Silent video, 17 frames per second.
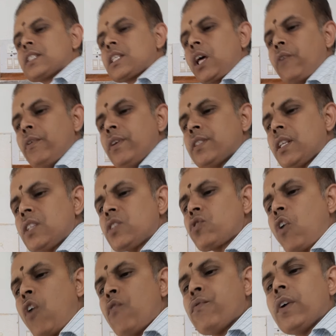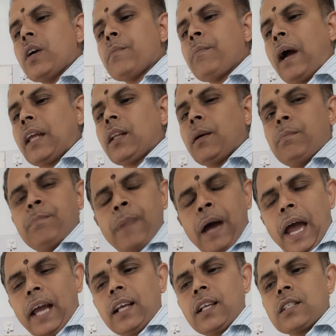services offered by the
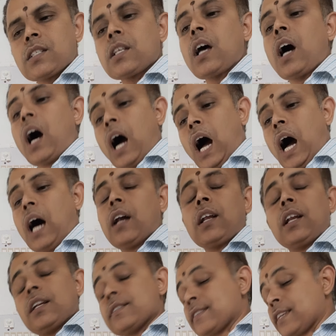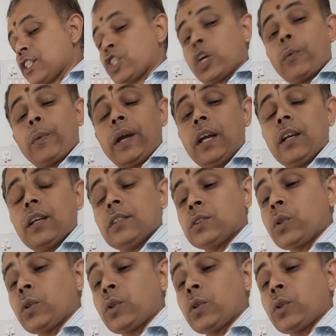banks are in such a way.